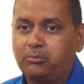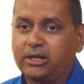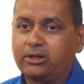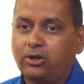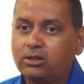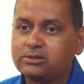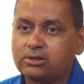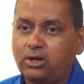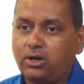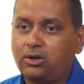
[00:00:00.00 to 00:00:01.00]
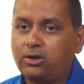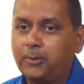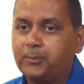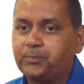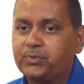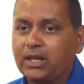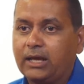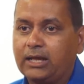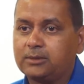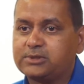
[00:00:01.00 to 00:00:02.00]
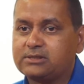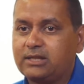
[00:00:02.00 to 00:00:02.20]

But it also helps